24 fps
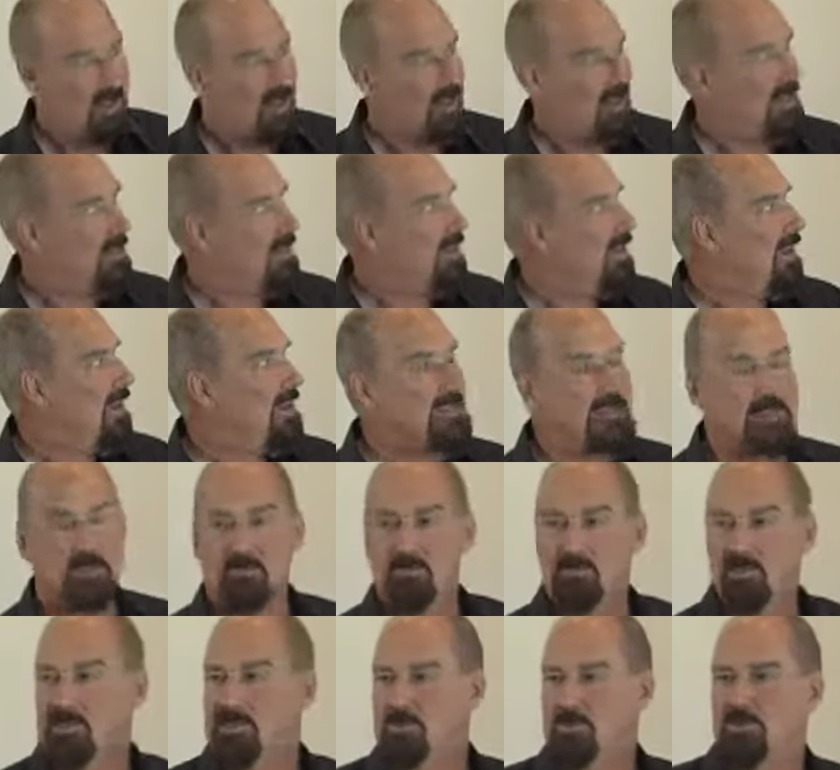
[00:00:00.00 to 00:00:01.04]
And it's,
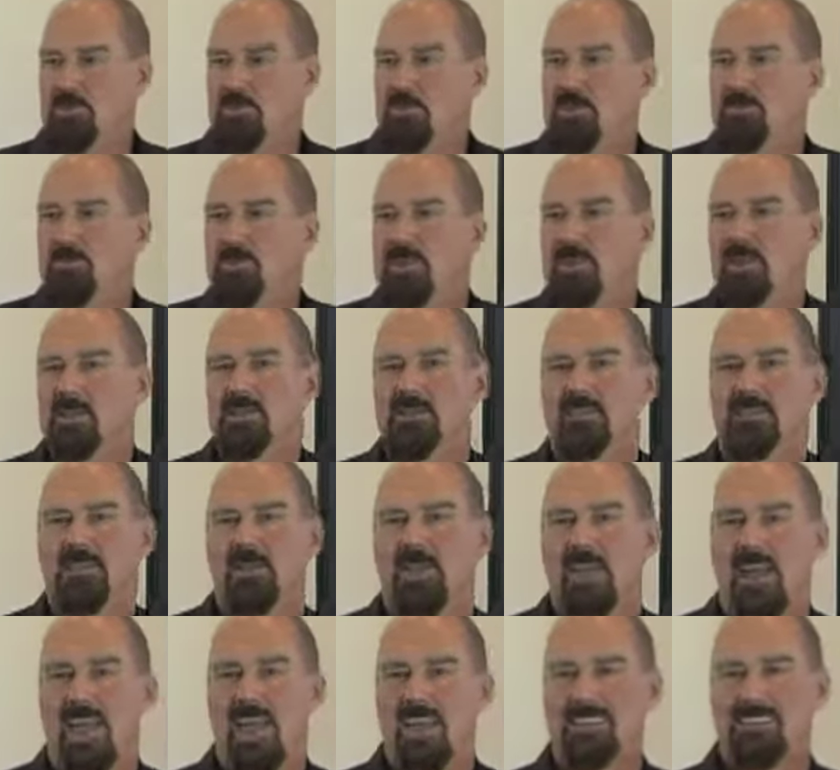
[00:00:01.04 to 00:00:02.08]
it's one of the biggest
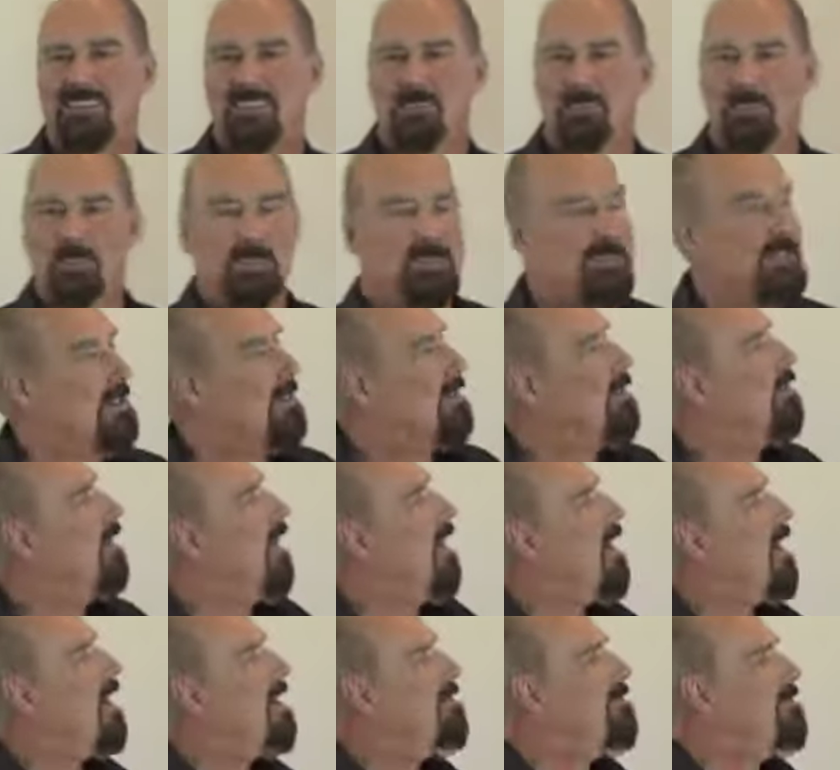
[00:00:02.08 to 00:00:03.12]
hassles in
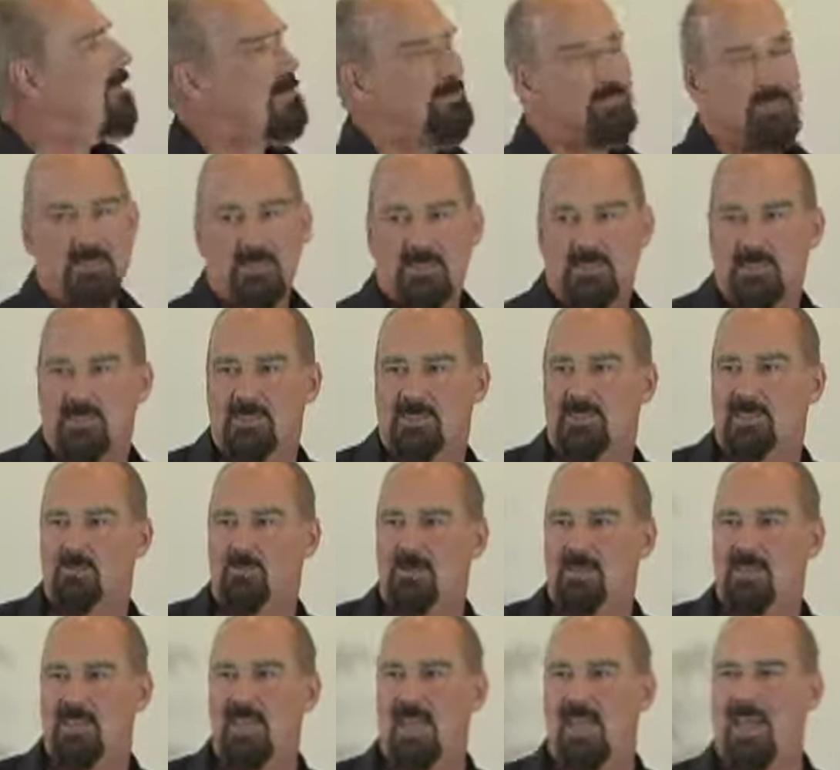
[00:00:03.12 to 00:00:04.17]
life and business is
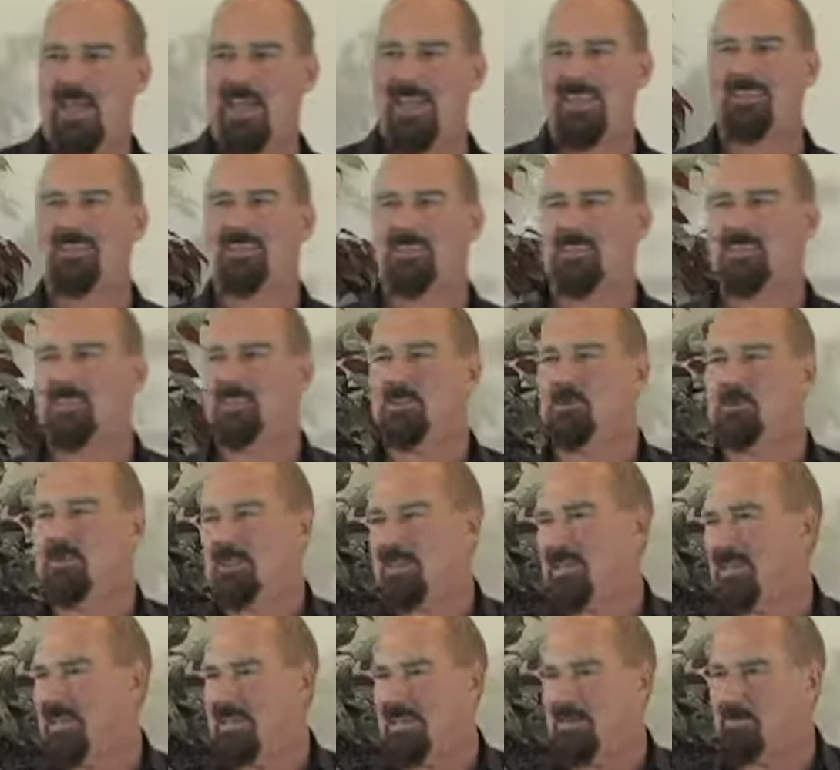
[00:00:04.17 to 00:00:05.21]
what the hell do you do
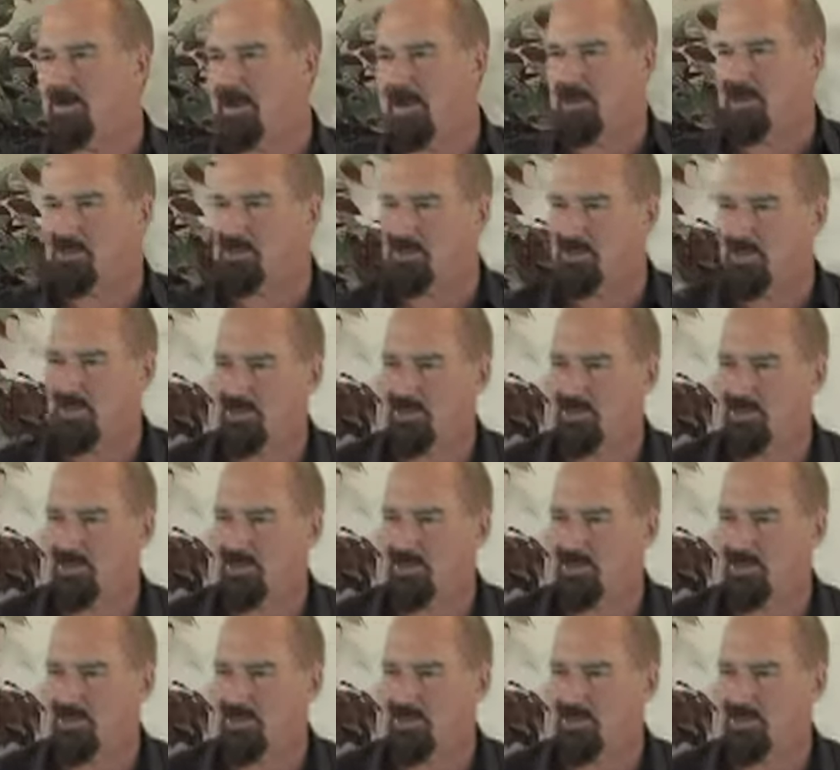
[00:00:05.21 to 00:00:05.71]
with emails,